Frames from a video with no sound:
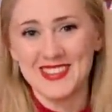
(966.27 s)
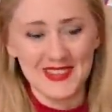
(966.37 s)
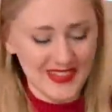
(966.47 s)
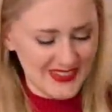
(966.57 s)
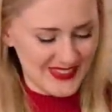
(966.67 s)

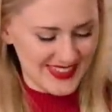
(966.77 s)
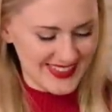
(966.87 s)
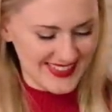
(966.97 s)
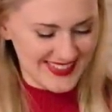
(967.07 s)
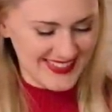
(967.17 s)

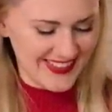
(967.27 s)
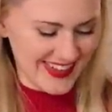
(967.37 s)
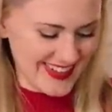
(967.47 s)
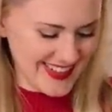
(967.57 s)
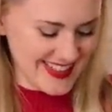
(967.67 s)
adorable. Oh my
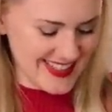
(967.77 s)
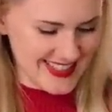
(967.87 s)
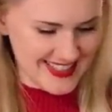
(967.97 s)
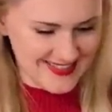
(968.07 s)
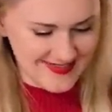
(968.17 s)
goodness,
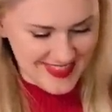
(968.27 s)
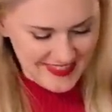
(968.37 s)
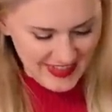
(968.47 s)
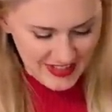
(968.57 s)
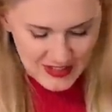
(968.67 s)

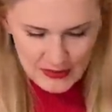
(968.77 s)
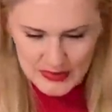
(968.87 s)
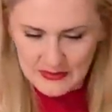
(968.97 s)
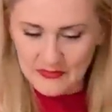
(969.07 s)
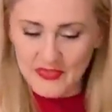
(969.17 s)
very
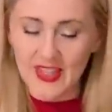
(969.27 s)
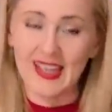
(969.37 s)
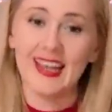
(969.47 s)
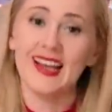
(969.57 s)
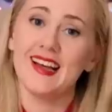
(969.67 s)
cute.
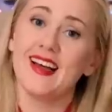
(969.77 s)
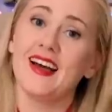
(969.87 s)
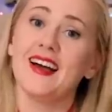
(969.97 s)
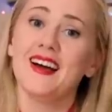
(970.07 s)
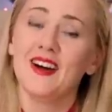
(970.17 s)

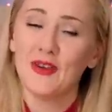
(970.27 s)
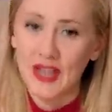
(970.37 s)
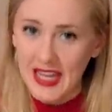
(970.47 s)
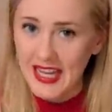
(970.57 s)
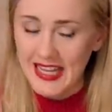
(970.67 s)

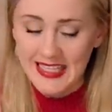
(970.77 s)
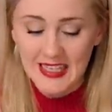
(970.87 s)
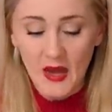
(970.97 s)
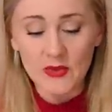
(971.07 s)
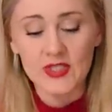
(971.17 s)
Okay,
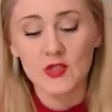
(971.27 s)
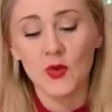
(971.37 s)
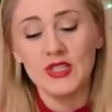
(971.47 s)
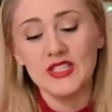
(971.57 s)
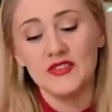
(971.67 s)
now it's
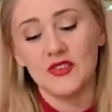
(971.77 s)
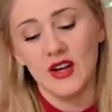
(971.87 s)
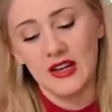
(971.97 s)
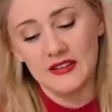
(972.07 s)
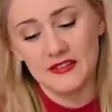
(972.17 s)

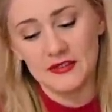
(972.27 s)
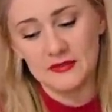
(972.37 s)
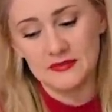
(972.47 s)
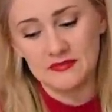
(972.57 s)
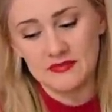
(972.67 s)
25.
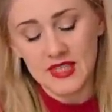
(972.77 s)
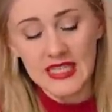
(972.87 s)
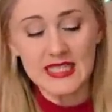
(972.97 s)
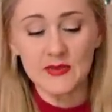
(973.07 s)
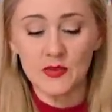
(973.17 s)

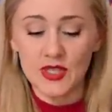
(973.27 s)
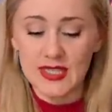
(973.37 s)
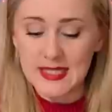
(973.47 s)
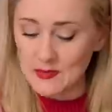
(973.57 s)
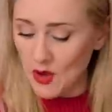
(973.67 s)
It's a
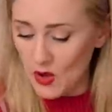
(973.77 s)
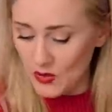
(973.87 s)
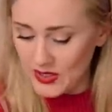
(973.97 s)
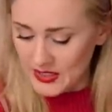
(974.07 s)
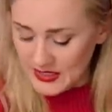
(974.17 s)
pretty small
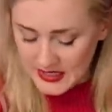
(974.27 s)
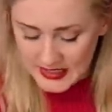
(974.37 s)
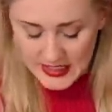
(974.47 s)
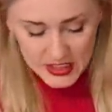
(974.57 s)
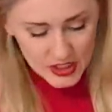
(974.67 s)
one. I think
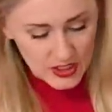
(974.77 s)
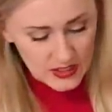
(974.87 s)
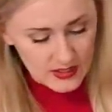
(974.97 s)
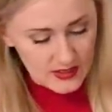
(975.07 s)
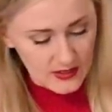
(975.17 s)
it's
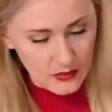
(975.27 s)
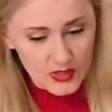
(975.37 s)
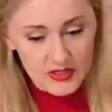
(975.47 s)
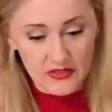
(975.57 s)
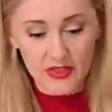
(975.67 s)
actually
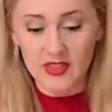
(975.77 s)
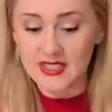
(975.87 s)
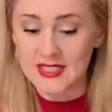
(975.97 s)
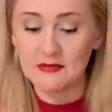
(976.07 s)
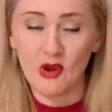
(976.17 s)
one of the
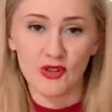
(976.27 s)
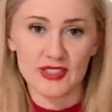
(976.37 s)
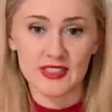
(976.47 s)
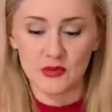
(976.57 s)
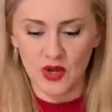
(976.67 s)

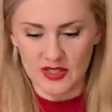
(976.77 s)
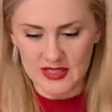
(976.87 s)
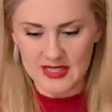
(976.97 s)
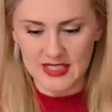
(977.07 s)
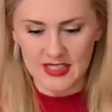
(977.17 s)
smallest
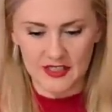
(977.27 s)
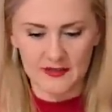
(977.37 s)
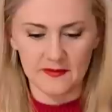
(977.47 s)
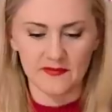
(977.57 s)
ones here.